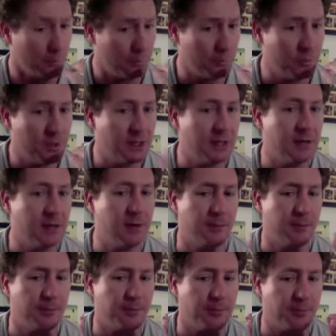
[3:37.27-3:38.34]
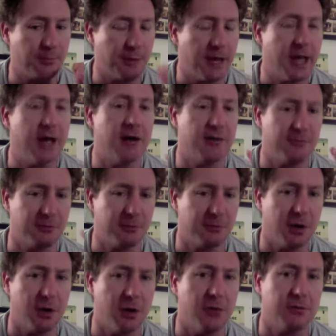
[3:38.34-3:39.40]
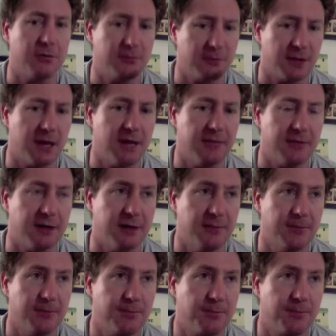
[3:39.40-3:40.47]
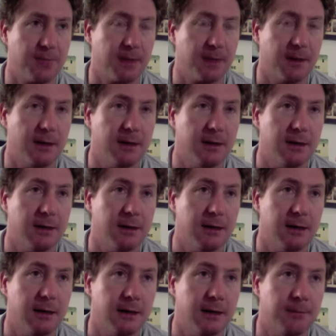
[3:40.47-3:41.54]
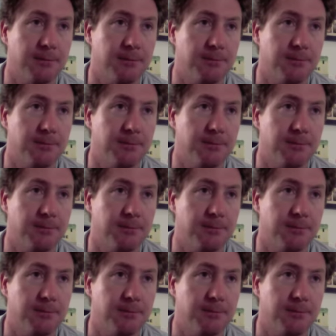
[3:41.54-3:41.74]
really powerful oak flavour. Yeah,